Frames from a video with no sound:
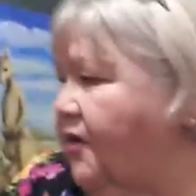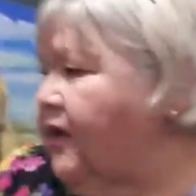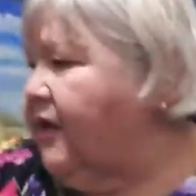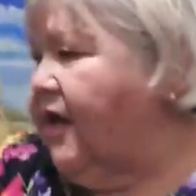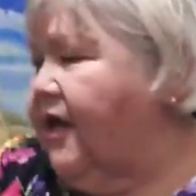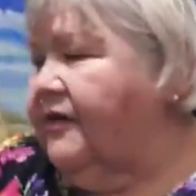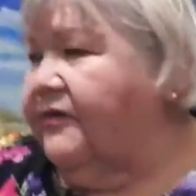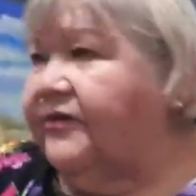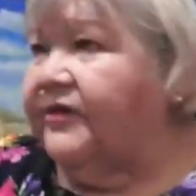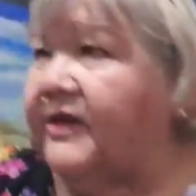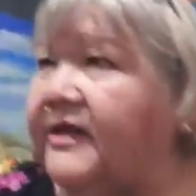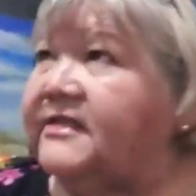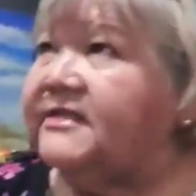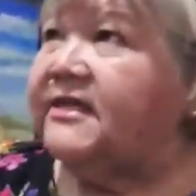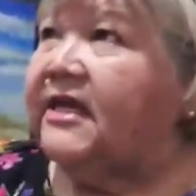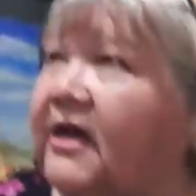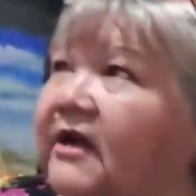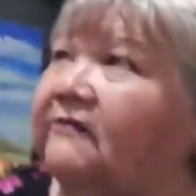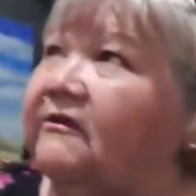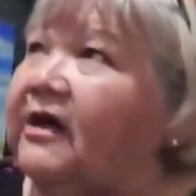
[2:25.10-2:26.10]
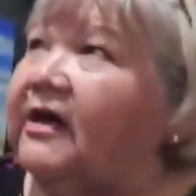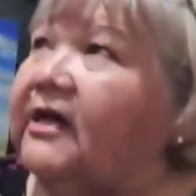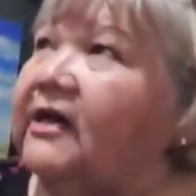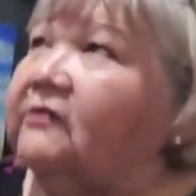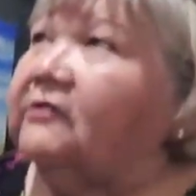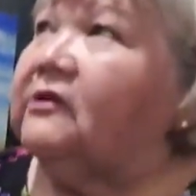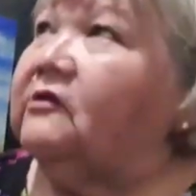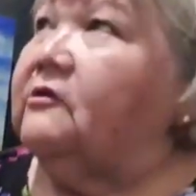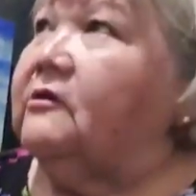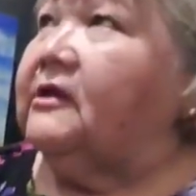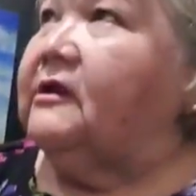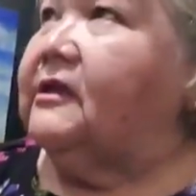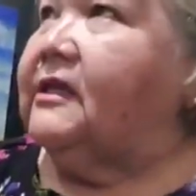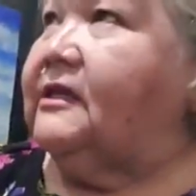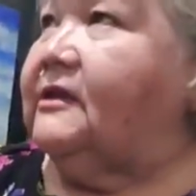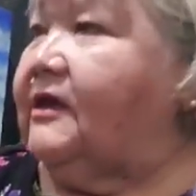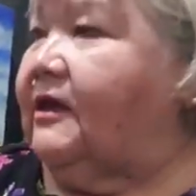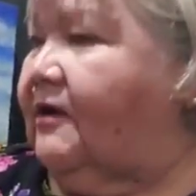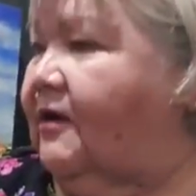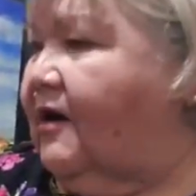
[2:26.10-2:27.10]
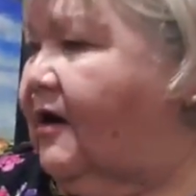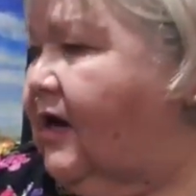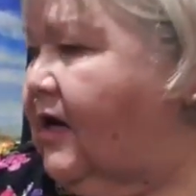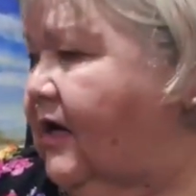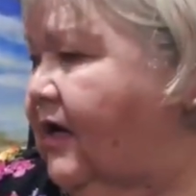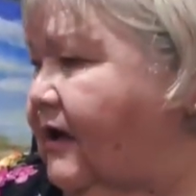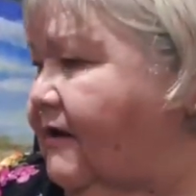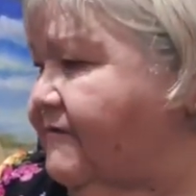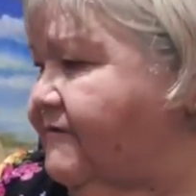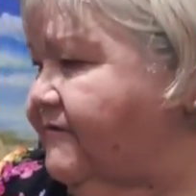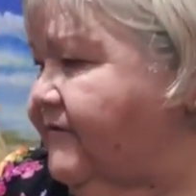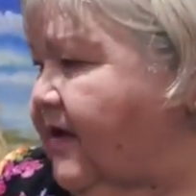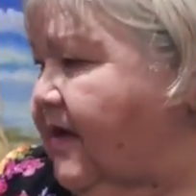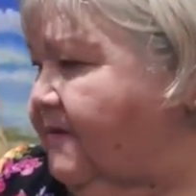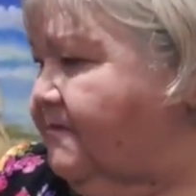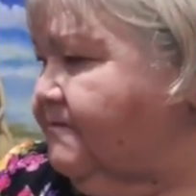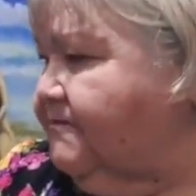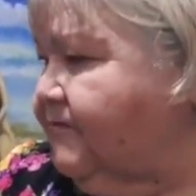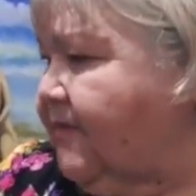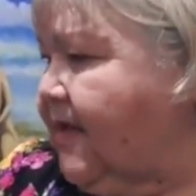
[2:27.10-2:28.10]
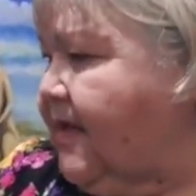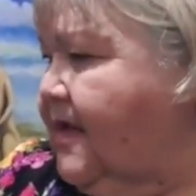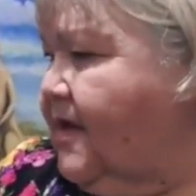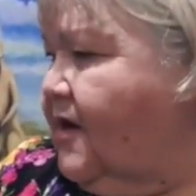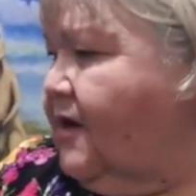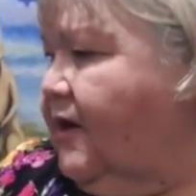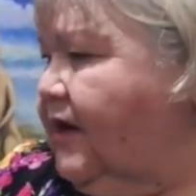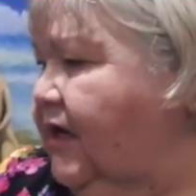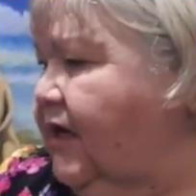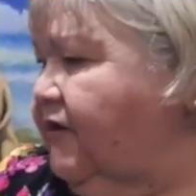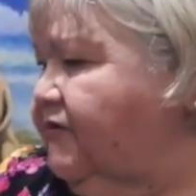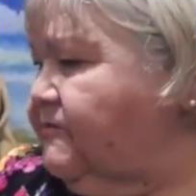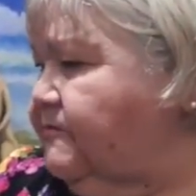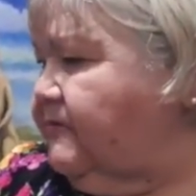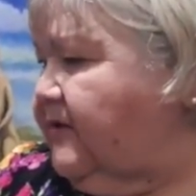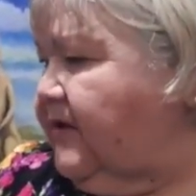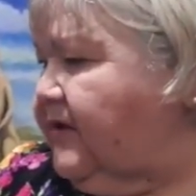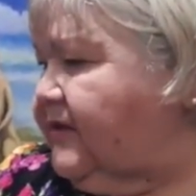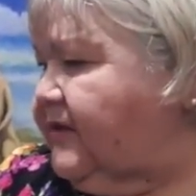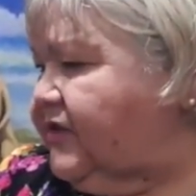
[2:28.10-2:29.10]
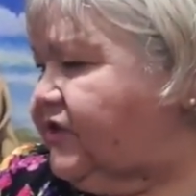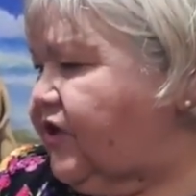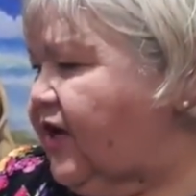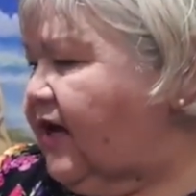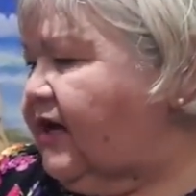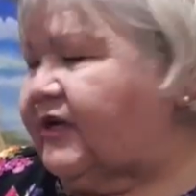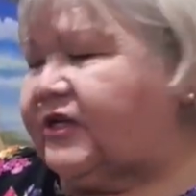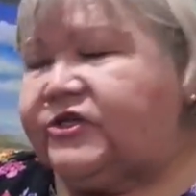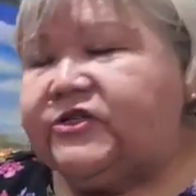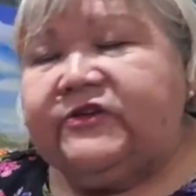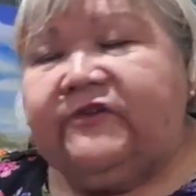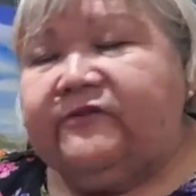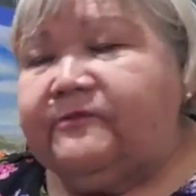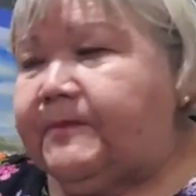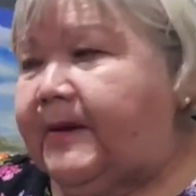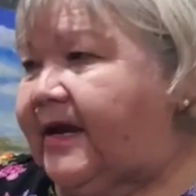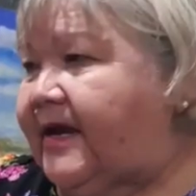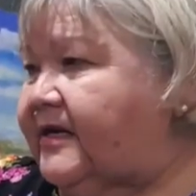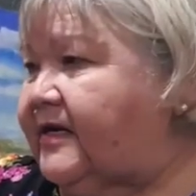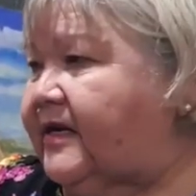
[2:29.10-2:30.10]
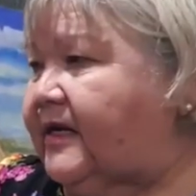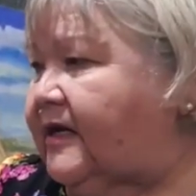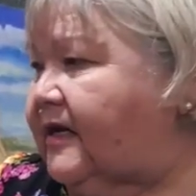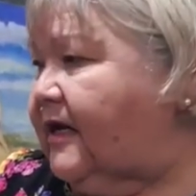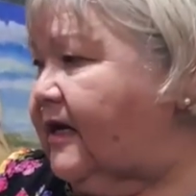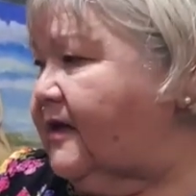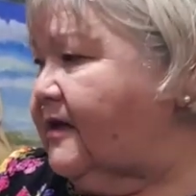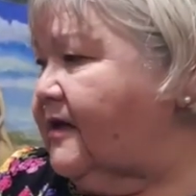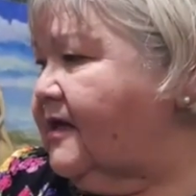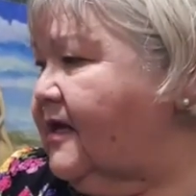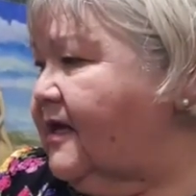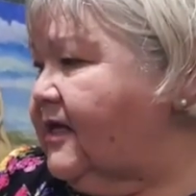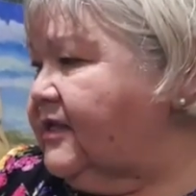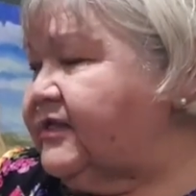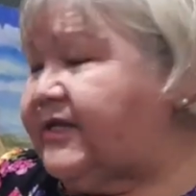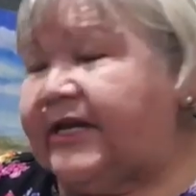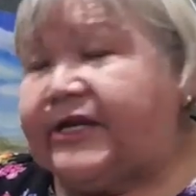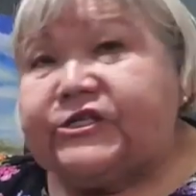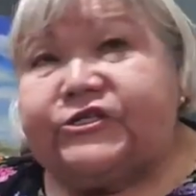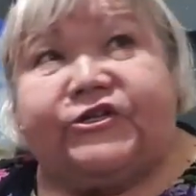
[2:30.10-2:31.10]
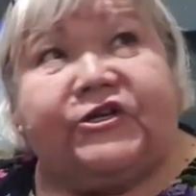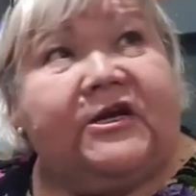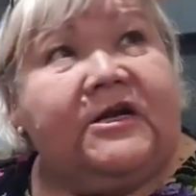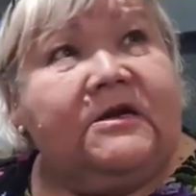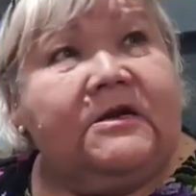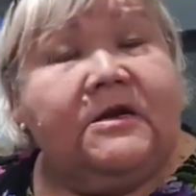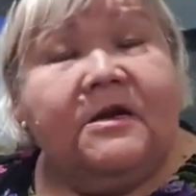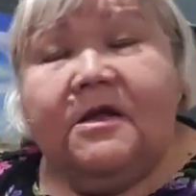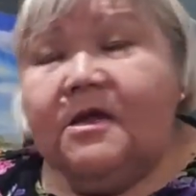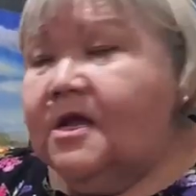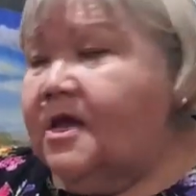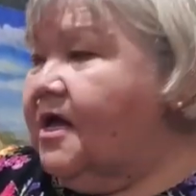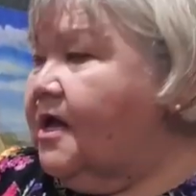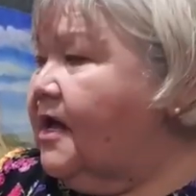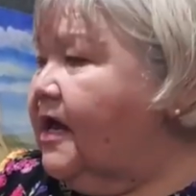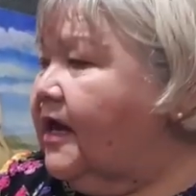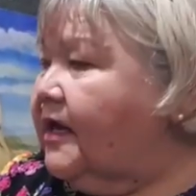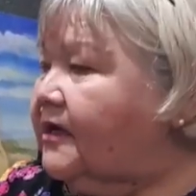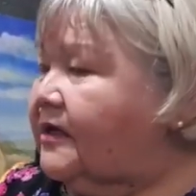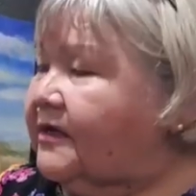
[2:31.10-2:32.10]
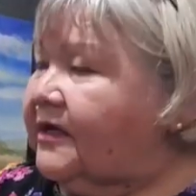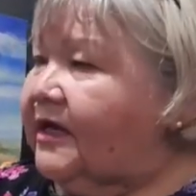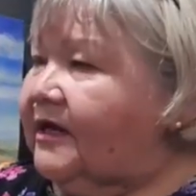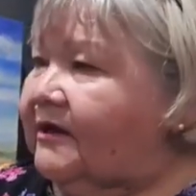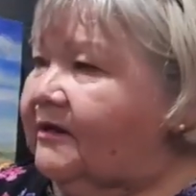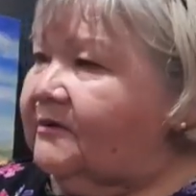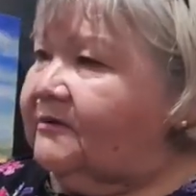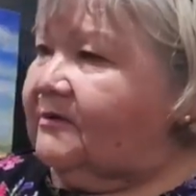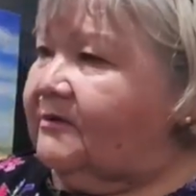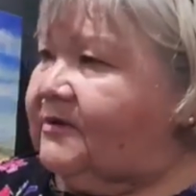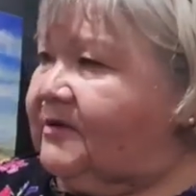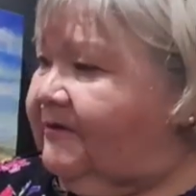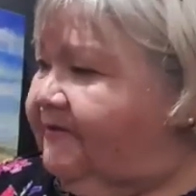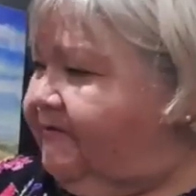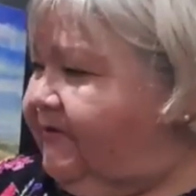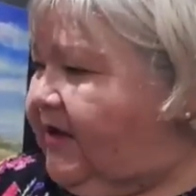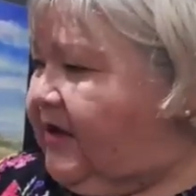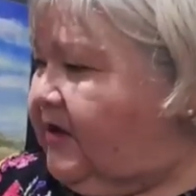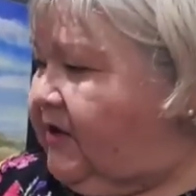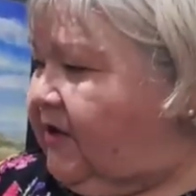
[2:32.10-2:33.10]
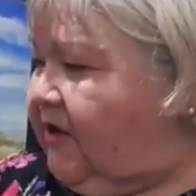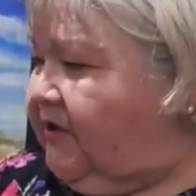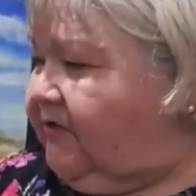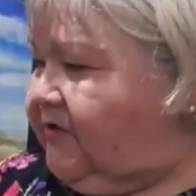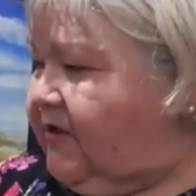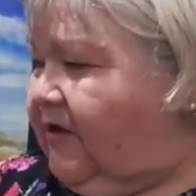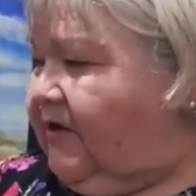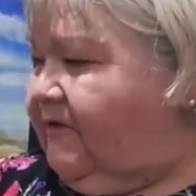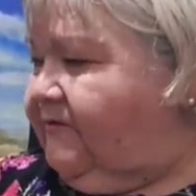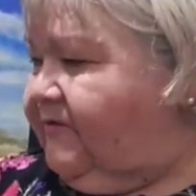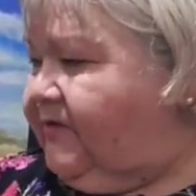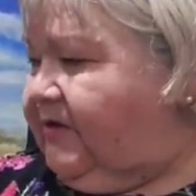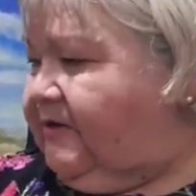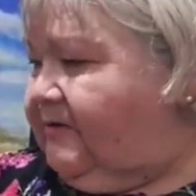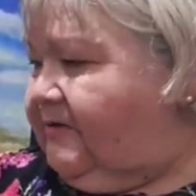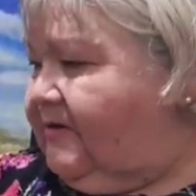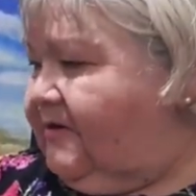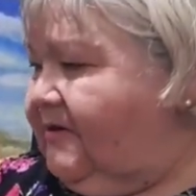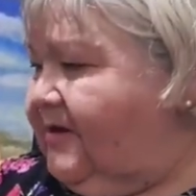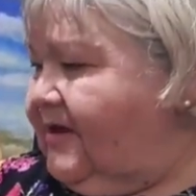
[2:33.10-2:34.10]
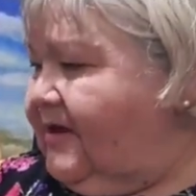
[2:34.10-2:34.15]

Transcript: I don't think so. I love the challenge of painting texture. Yep. And the feeling of the